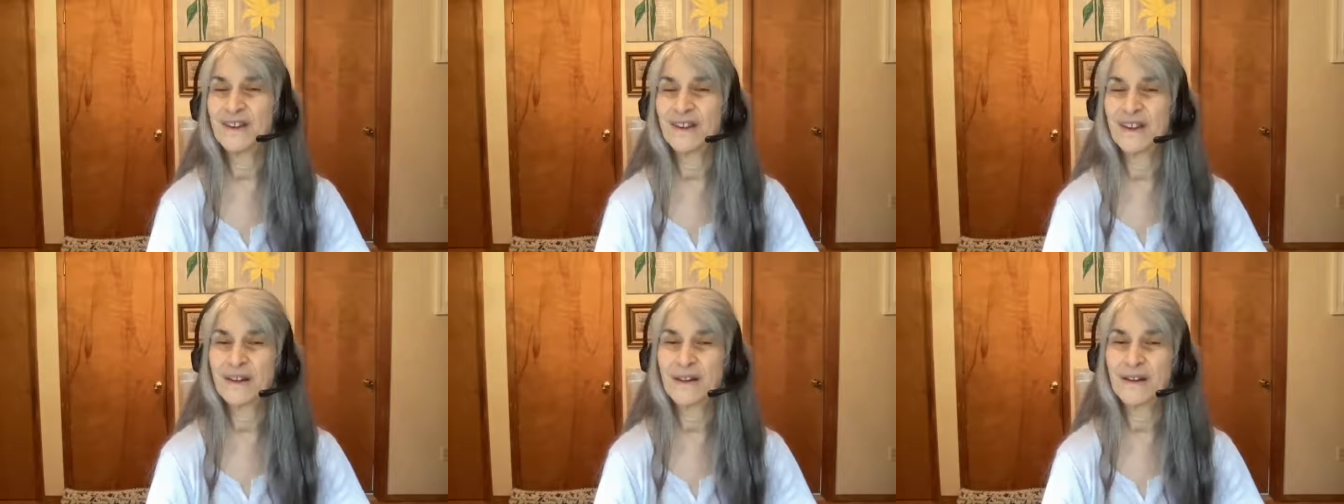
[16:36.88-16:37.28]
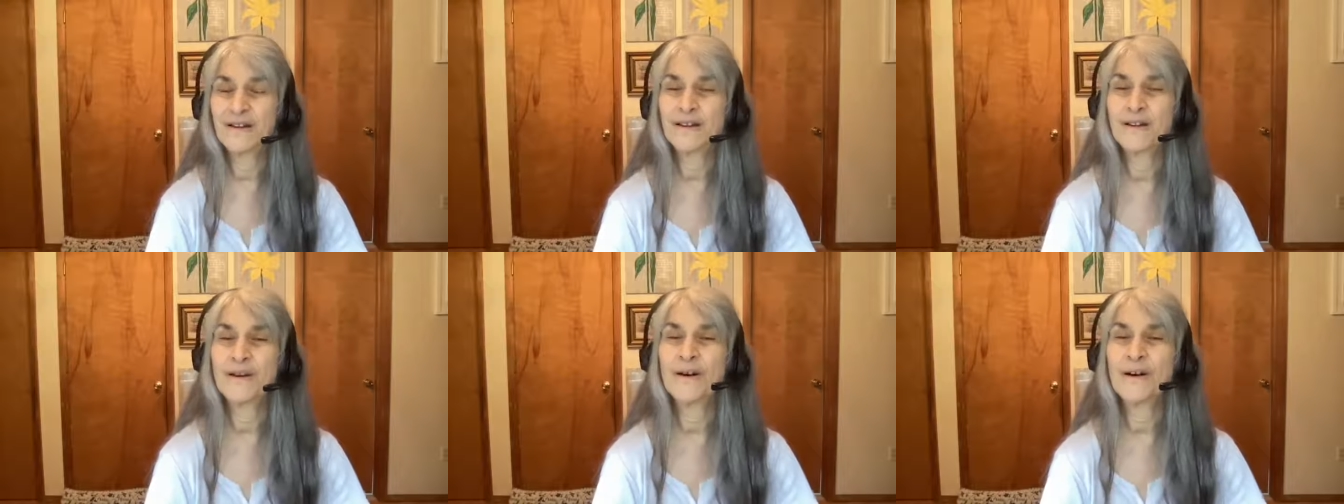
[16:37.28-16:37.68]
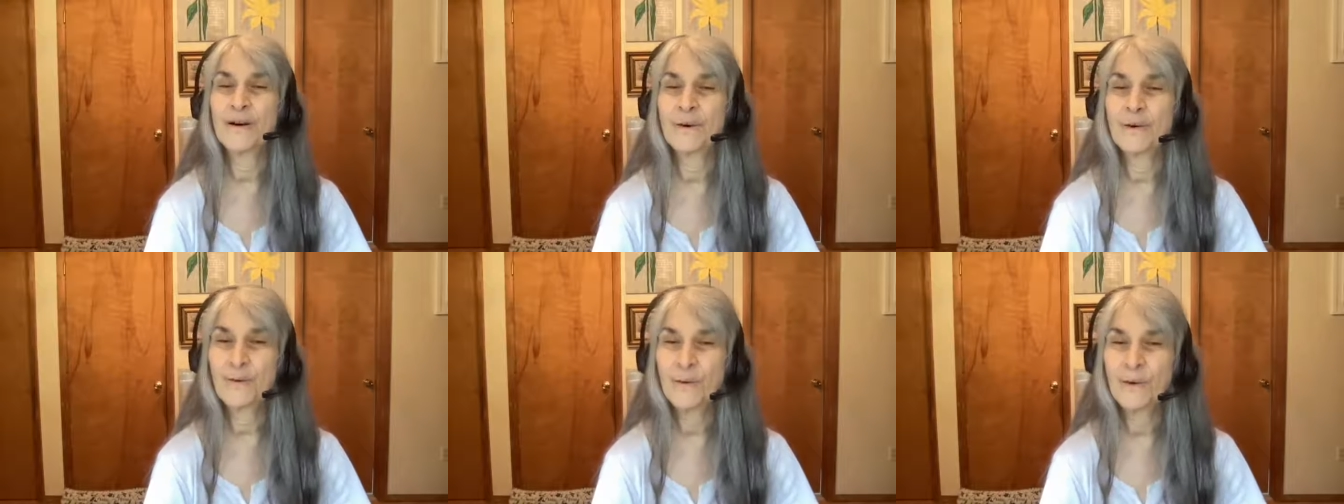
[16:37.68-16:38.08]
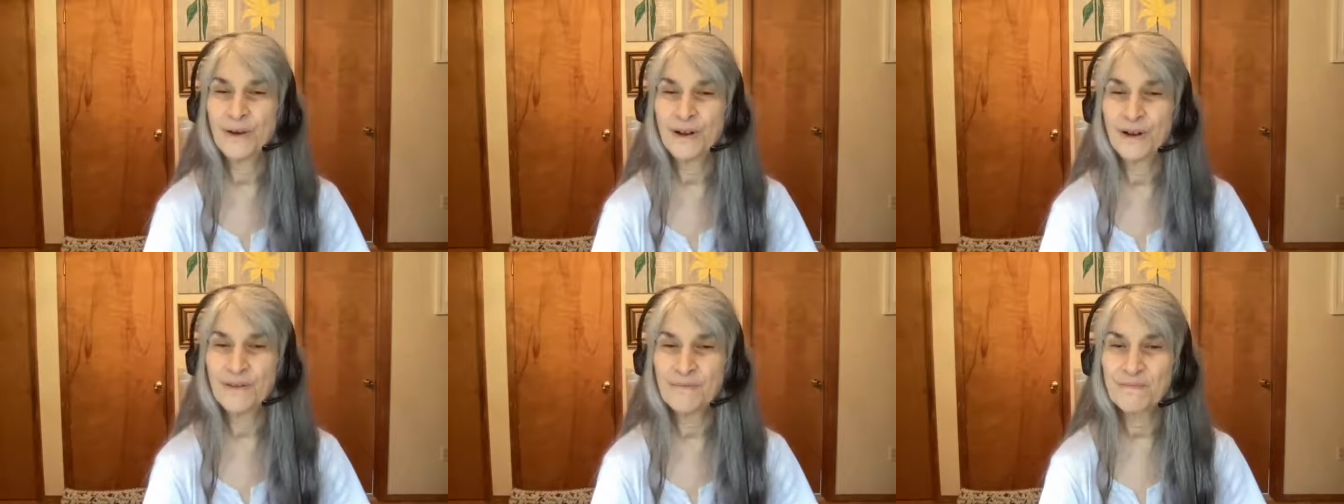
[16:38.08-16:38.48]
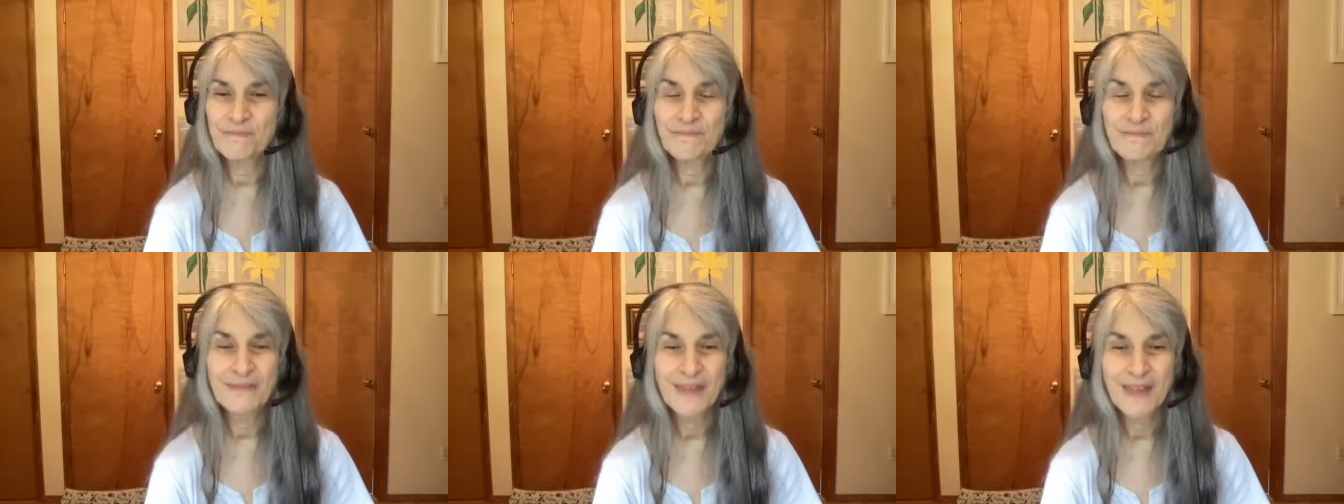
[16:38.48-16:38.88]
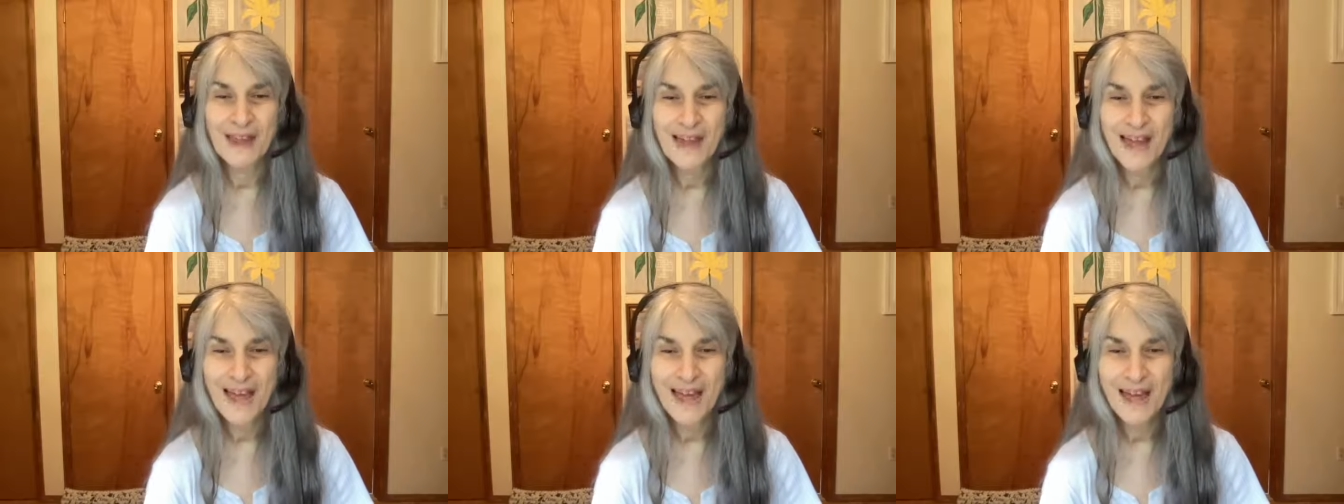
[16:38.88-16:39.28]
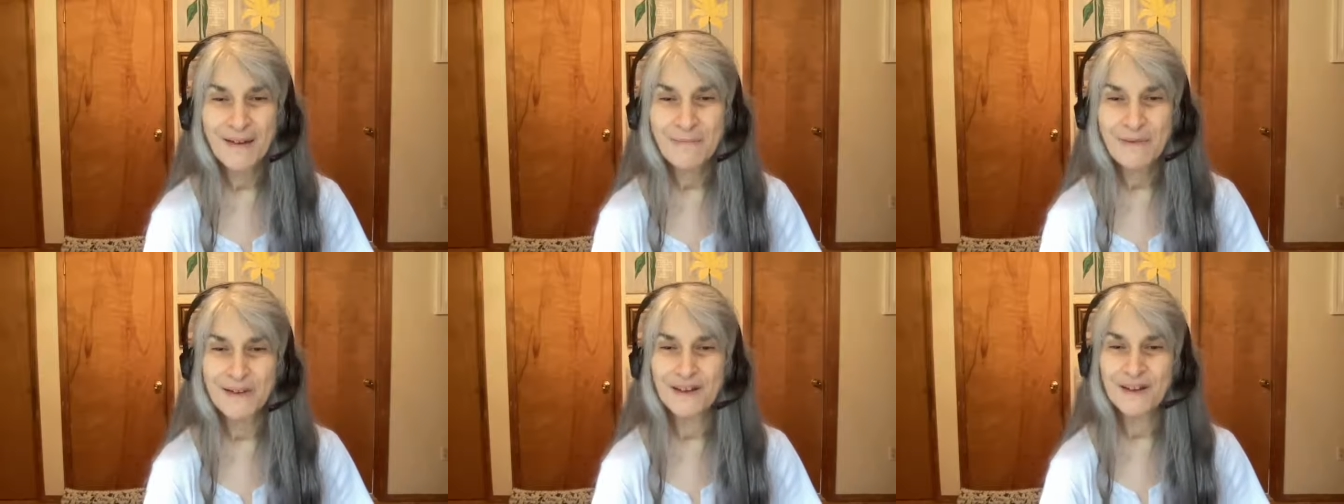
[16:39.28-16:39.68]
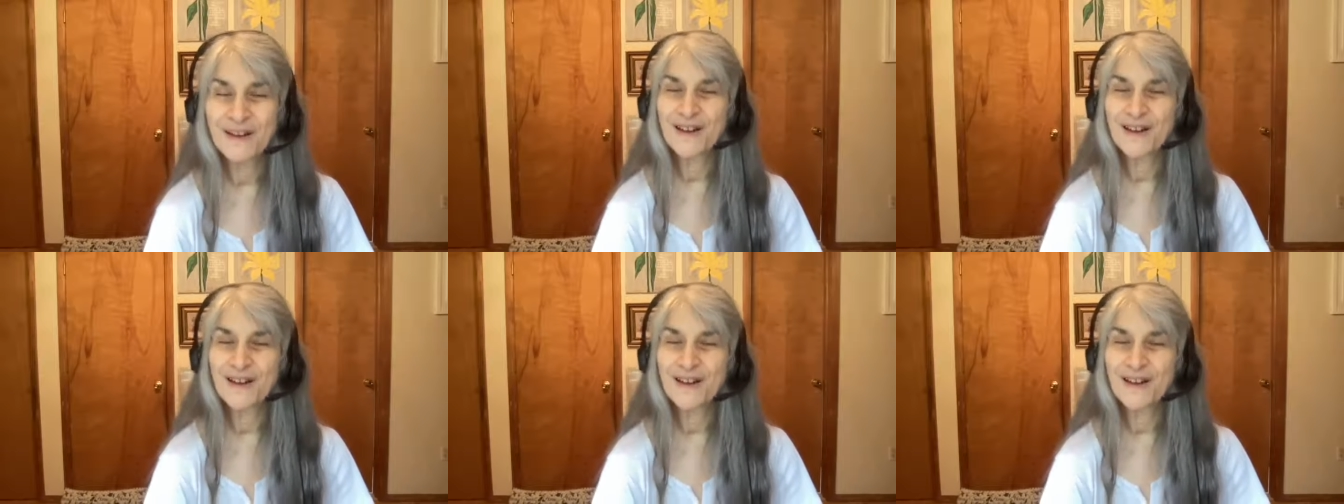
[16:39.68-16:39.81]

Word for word: It will happen.